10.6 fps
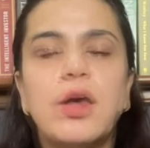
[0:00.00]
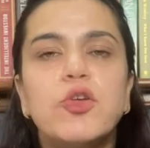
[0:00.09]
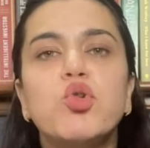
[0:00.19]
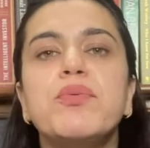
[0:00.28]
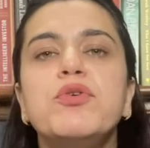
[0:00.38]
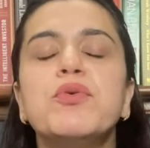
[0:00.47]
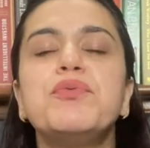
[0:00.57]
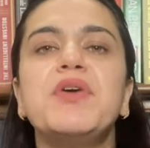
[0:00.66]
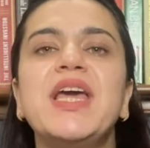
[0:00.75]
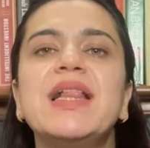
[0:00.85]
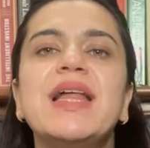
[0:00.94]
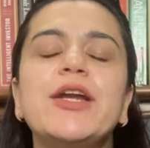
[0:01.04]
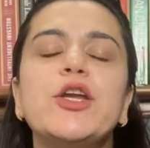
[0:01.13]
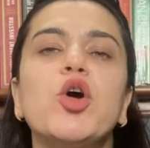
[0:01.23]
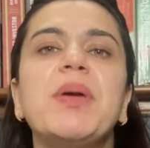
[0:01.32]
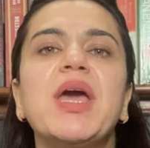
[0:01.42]
So if you feel that
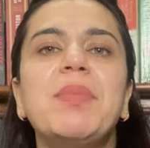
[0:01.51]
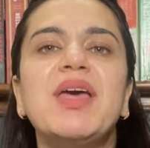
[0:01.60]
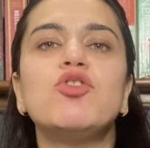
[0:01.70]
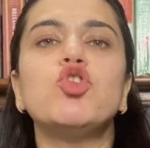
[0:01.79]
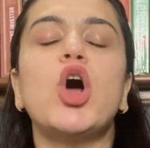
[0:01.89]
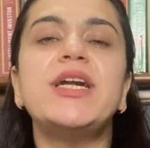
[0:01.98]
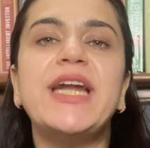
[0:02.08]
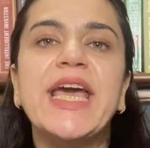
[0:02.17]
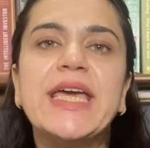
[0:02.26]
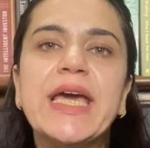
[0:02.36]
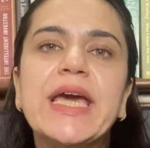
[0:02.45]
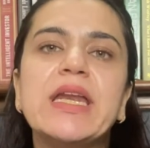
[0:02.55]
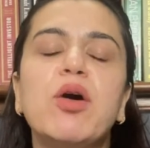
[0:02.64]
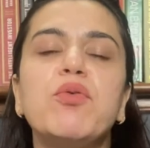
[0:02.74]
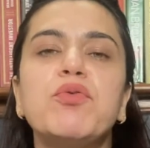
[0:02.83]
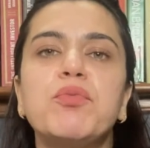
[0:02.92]
your baby is not taking
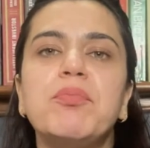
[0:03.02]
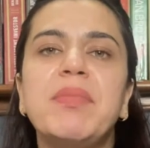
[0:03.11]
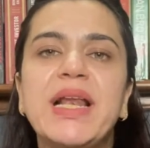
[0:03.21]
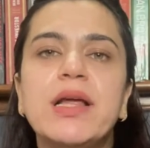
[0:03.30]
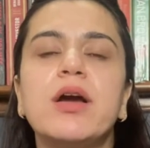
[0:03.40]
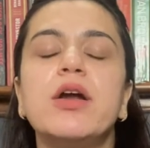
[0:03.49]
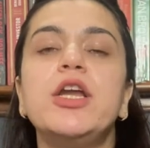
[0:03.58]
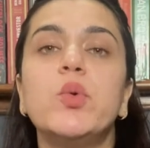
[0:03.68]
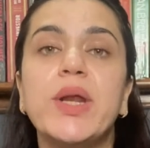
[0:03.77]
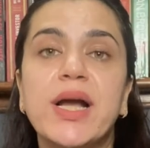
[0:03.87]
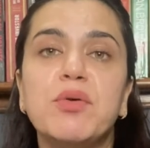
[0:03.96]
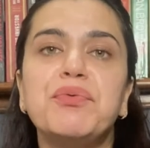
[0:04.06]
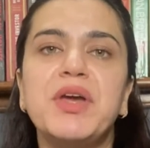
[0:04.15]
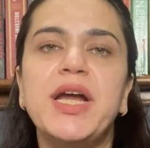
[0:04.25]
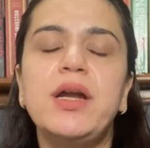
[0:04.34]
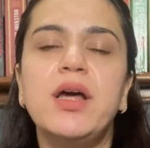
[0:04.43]
enough milk during a
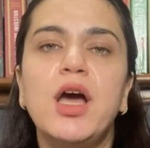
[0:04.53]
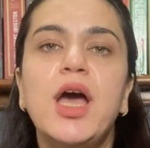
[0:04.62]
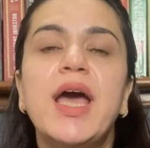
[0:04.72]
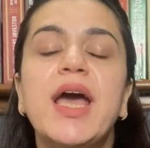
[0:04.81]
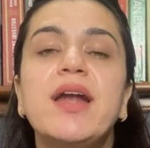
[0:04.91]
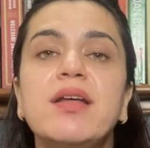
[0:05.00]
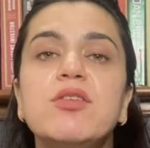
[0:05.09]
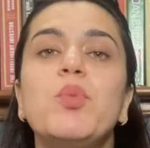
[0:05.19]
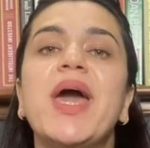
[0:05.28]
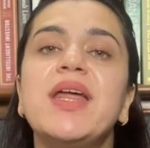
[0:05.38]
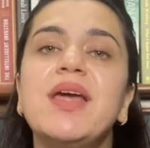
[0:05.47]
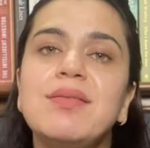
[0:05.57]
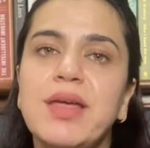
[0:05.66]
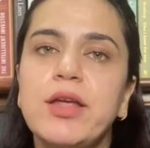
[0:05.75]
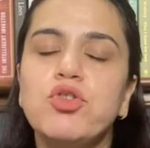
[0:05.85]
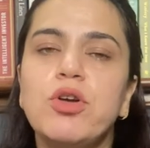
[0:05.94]
feed, it is very
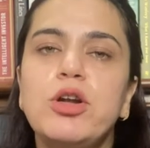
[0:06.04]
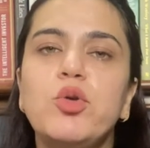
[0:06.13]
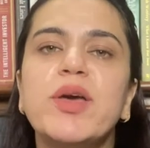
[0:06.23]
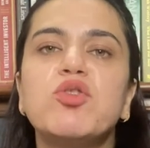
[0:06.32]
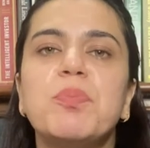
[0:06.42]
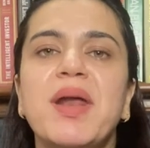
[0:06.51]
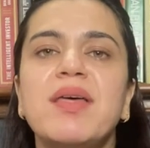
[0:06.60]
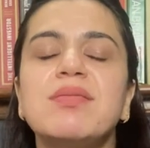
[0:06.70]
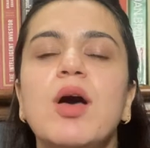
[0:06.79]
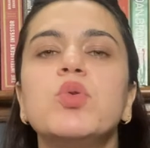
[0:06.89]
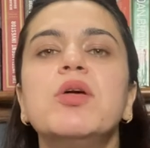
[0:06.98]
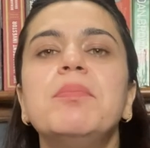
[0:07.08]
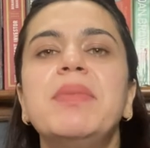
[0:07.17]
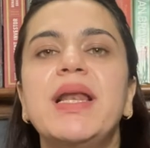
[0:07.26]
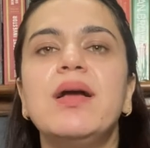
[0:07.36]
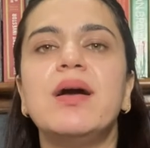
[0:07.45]
essential to express out the
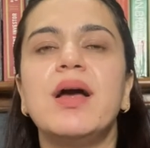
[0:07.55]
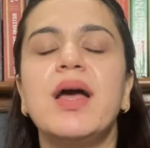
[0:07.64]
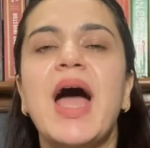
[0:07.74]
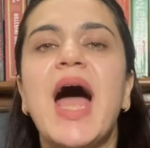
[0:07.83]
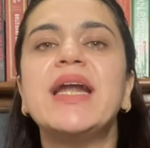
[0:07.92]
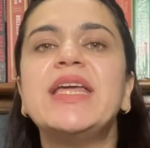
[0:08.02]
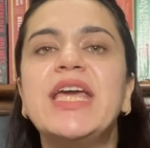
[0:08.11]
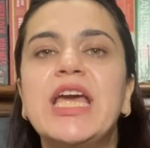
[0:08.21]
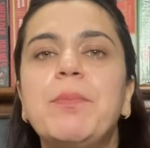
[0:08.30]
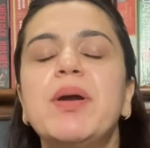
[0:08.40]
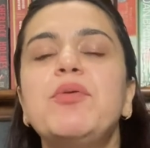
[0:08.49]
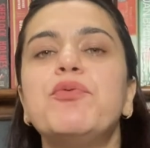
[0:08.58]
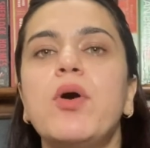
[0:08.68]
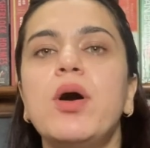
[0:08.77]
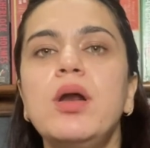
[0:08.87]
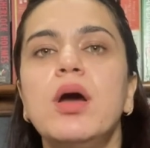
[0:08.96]
milk and keep it
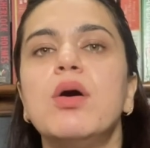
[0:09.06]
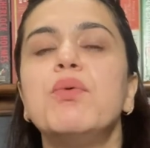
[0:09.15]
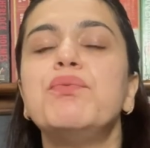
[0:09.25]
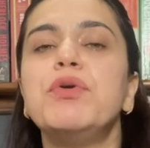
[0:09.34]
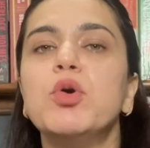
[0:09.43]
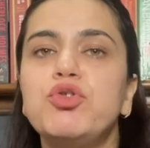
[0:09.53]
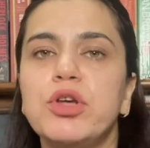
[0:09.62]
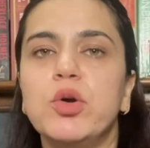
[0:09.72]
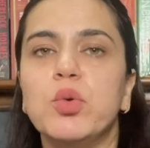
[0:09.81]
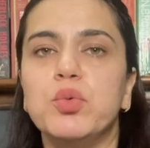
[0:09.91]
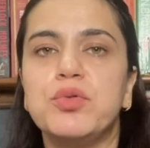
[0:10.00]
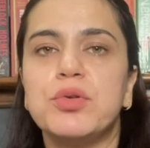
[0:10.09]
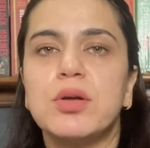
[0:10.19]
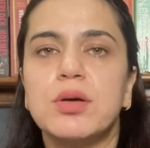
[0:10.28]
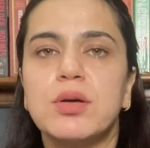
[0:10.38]
for future use.